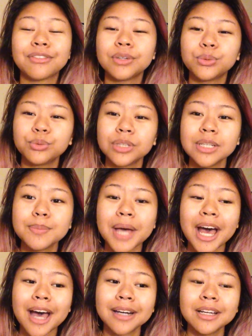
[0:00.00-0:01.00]
I feel really
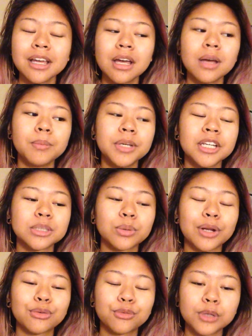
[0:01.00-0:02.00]
bad because
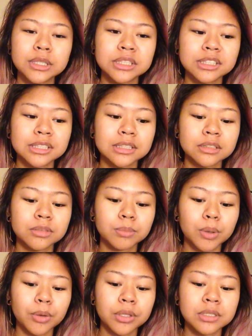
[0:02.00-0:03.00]
when I first listened to
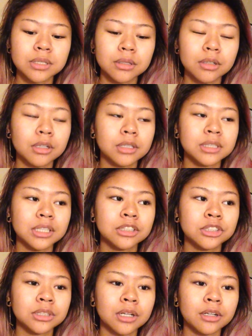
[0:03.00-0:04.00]
both uh, to
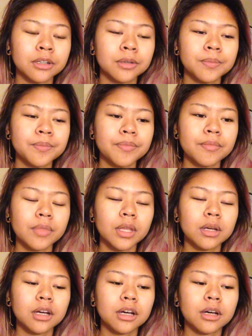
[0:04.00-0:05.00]
each song,
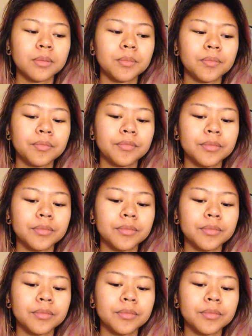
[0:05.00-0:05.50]
um,